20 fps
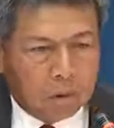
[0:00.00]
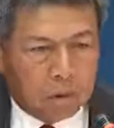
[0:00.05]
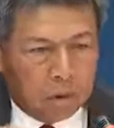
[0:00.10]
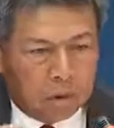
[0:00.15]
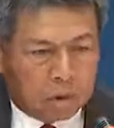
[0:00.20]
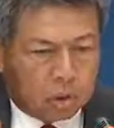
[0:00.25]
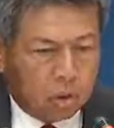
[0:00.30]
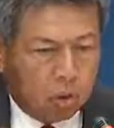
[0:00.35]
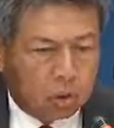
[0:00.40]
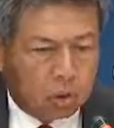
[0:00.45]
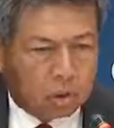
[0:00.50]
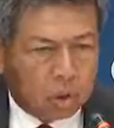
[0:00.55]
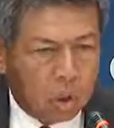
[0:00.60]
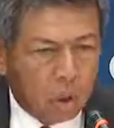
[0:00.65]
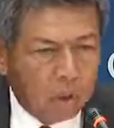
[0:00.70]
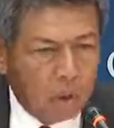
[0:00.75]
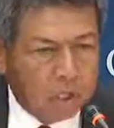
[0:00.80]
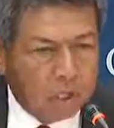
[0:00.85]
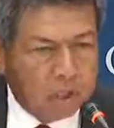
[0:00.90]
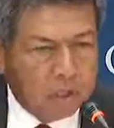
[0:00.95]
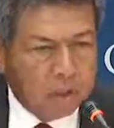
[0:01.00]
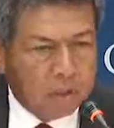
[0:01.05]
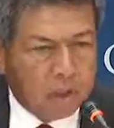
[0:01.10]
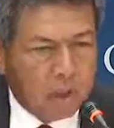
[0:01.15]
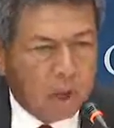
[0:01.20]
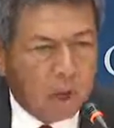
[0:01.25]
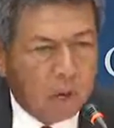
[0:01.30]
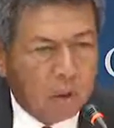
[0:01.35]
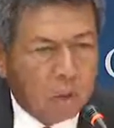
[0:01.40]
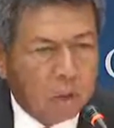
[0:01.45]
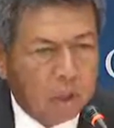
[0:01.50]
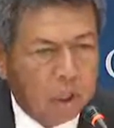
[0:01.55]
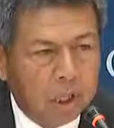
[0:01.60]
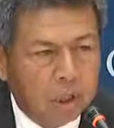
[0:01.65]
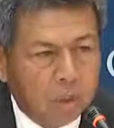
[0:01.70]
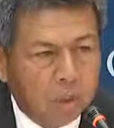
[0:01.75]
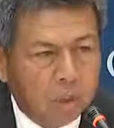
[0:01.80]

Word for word: so slowly, uh, we,